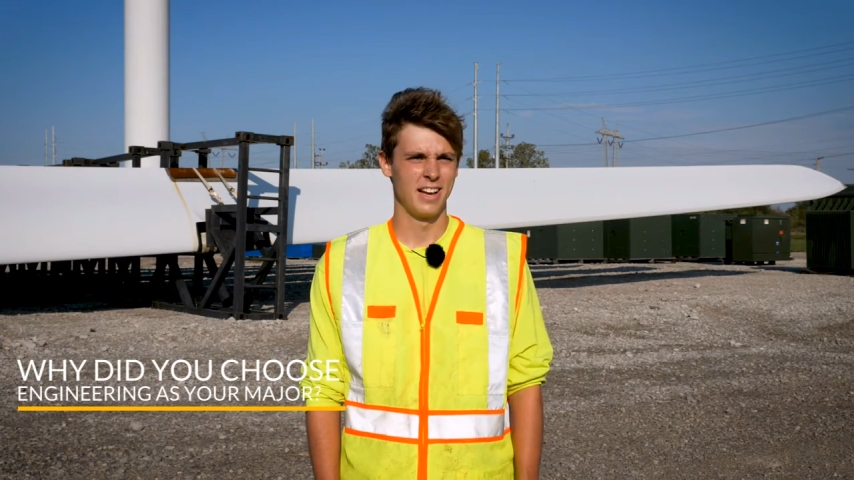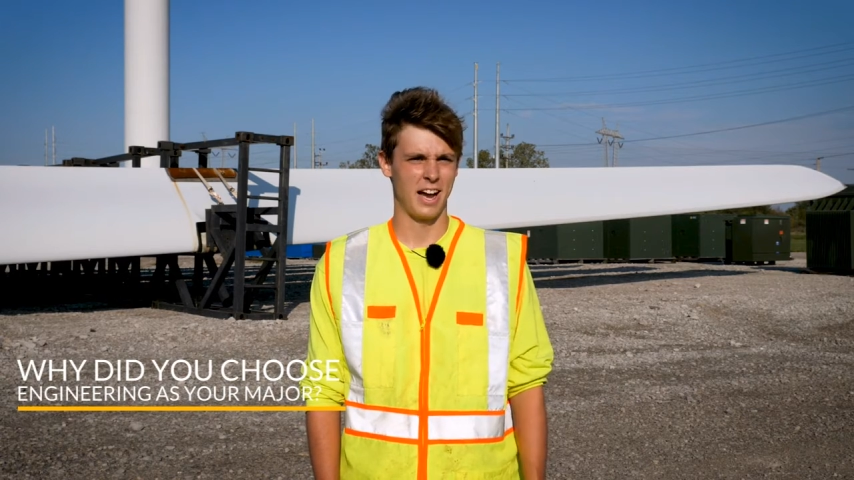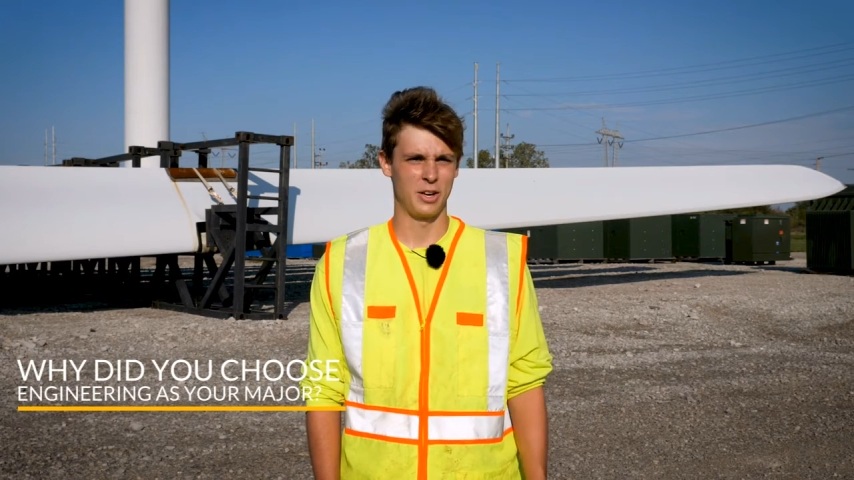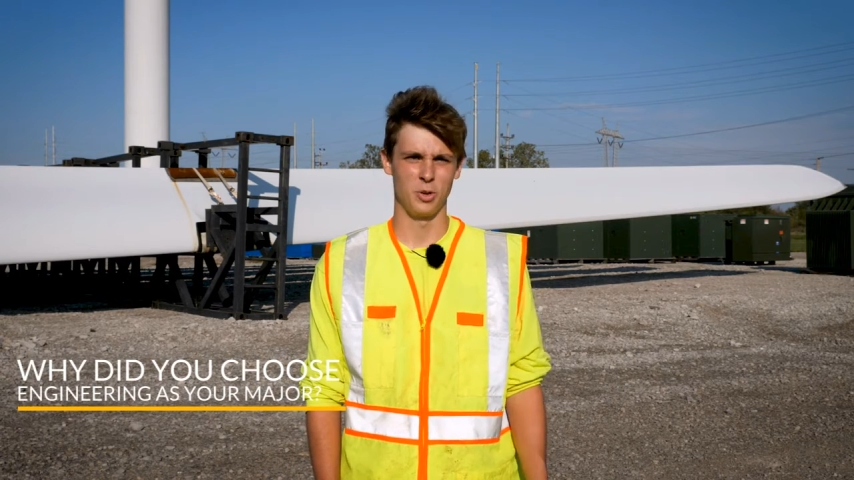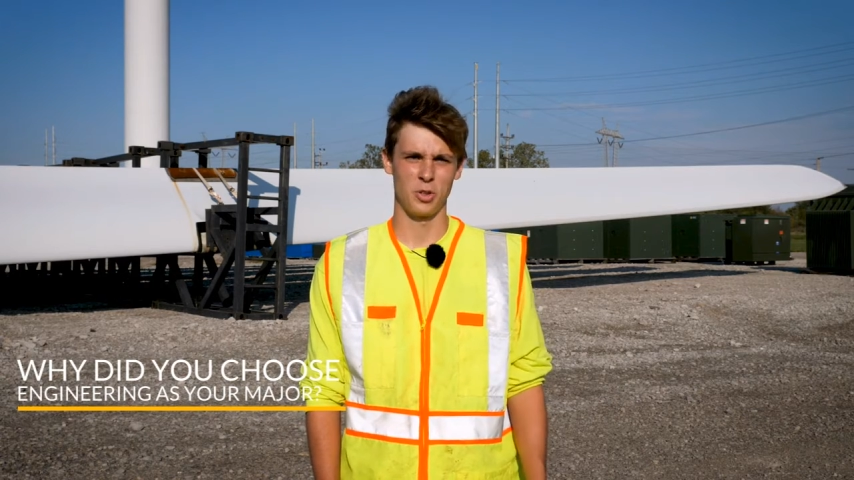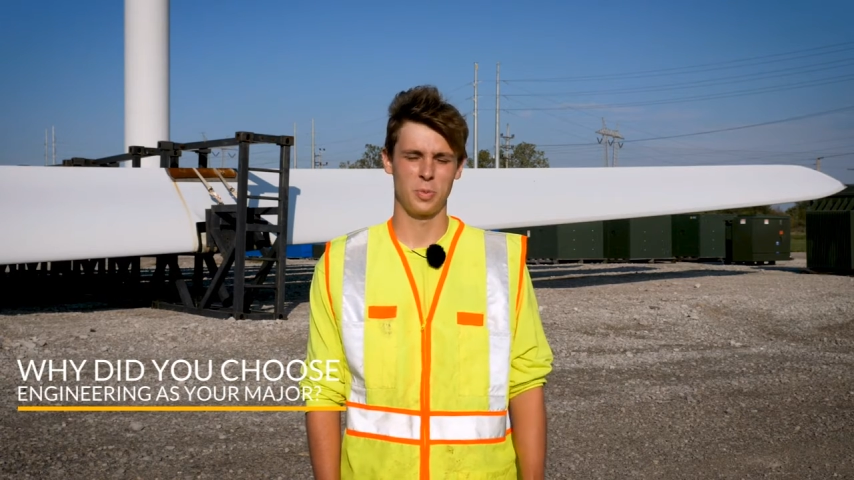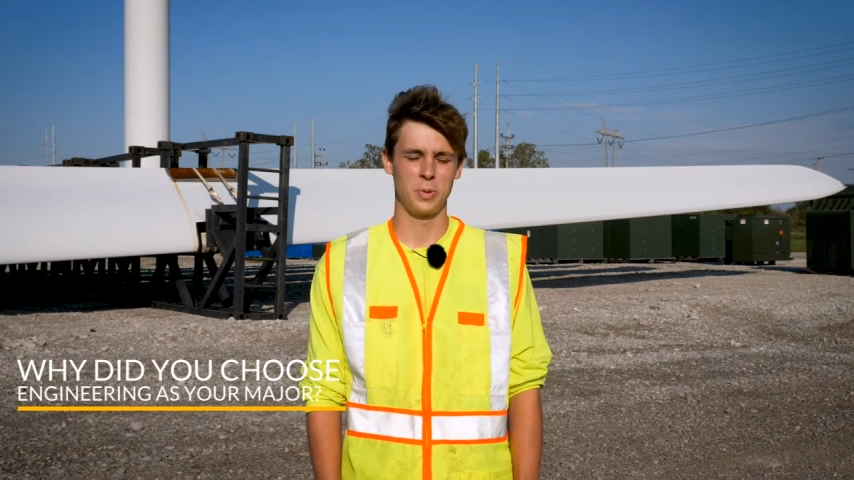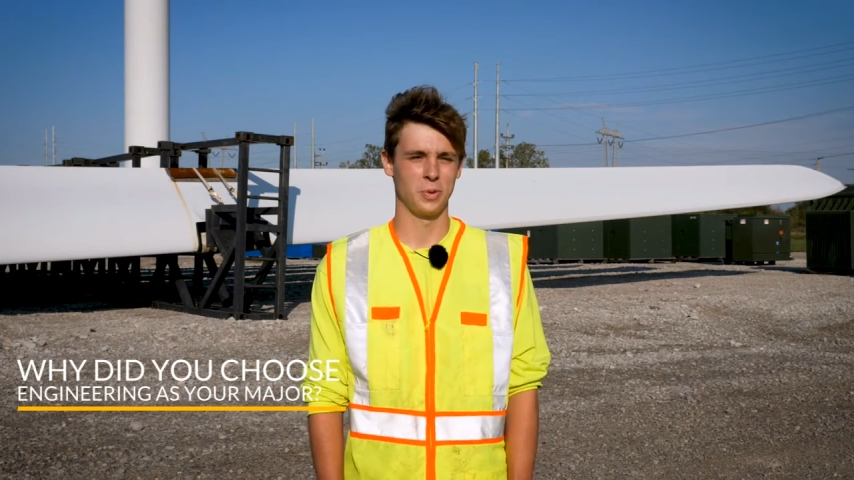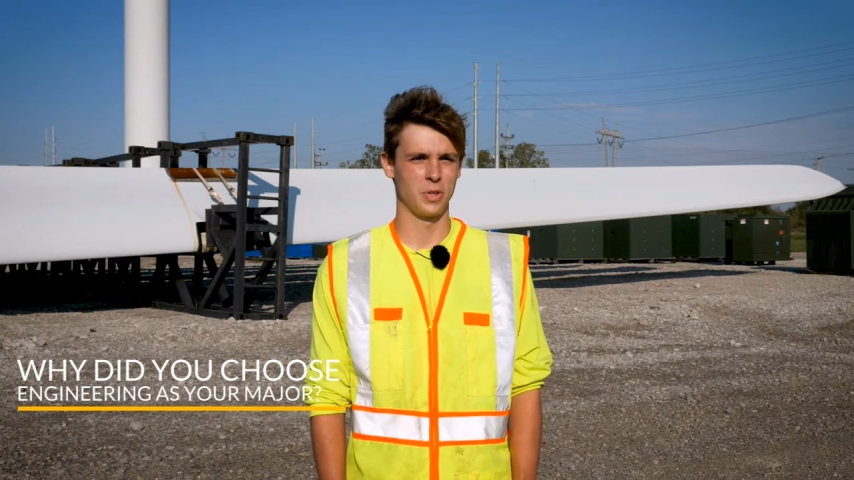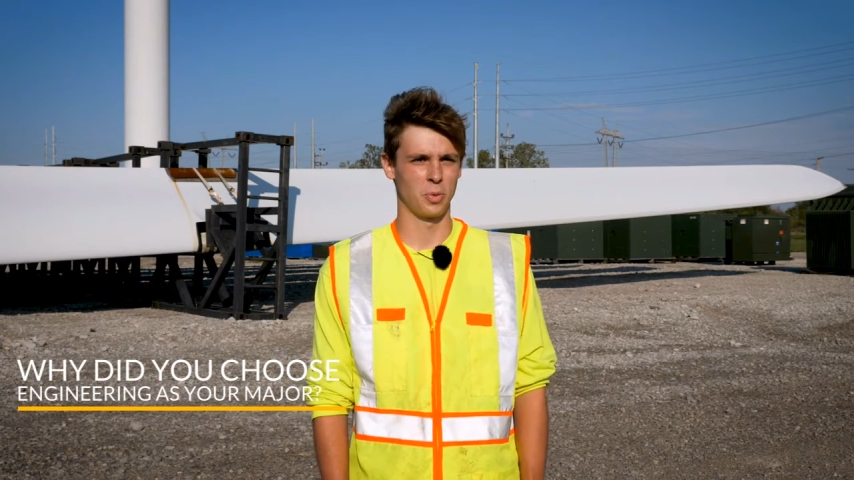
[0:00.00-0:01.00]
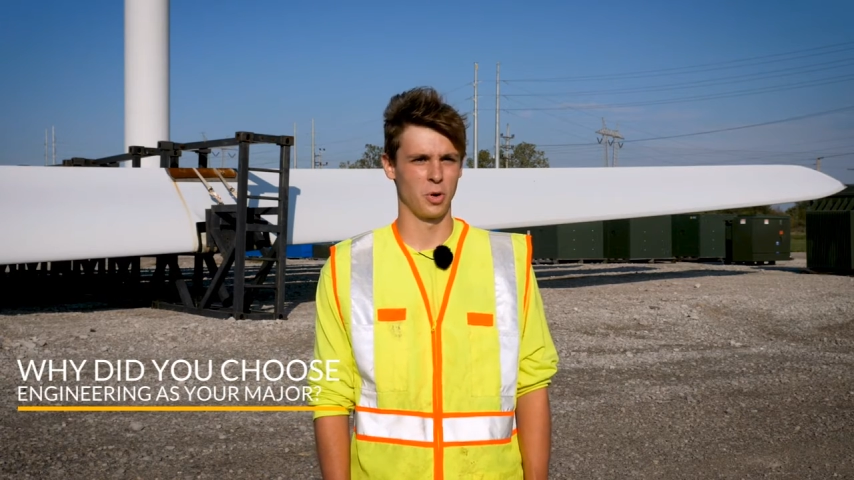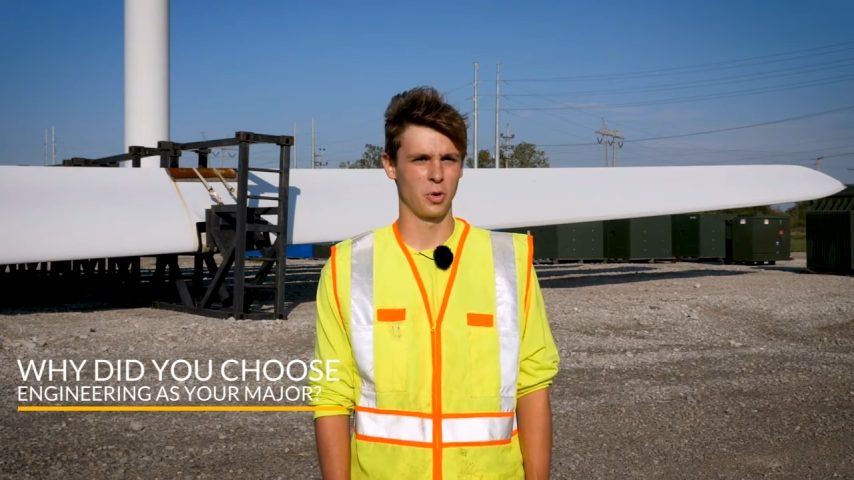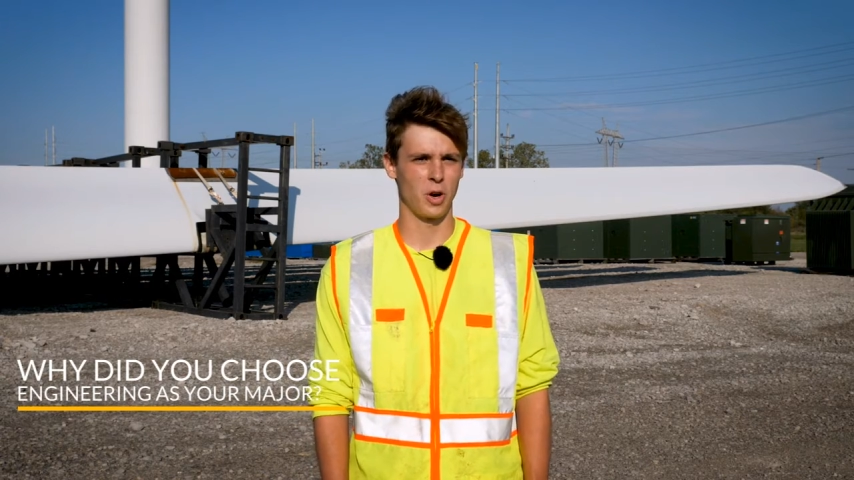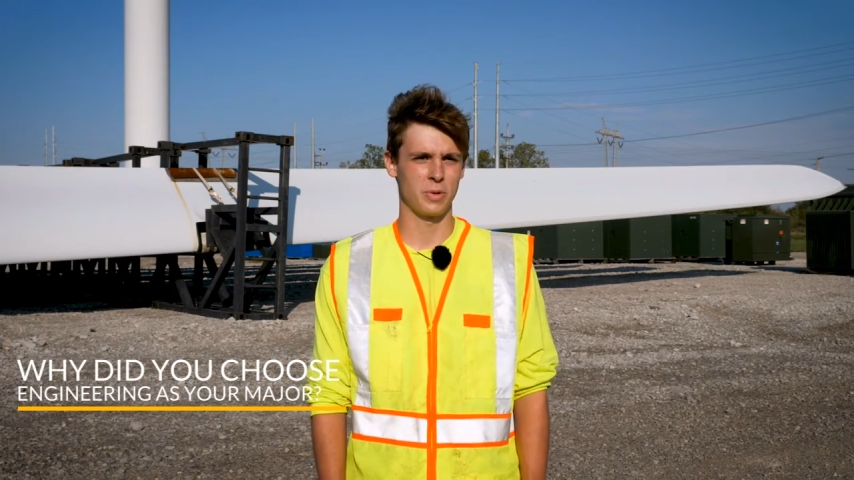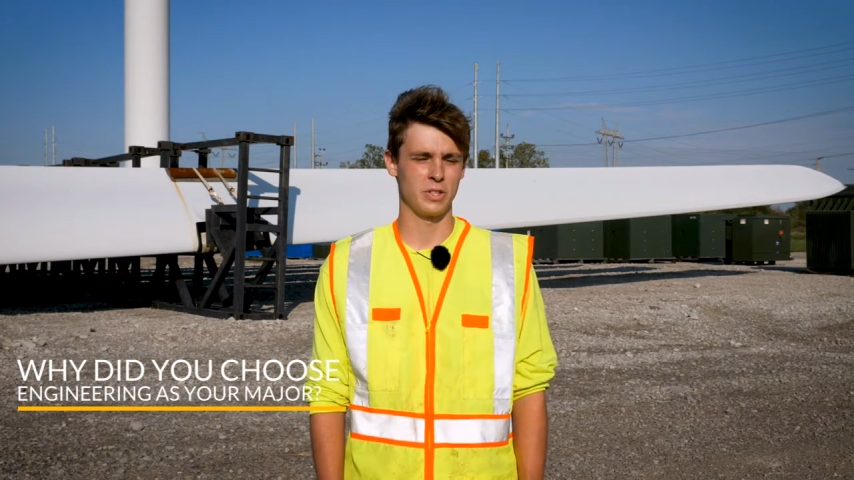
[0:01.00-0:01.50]
I knew other people in the
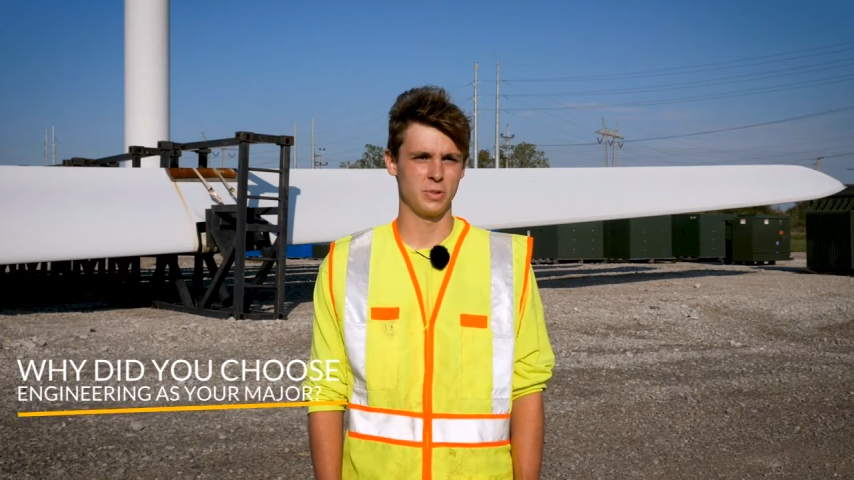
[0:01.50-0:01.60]
program at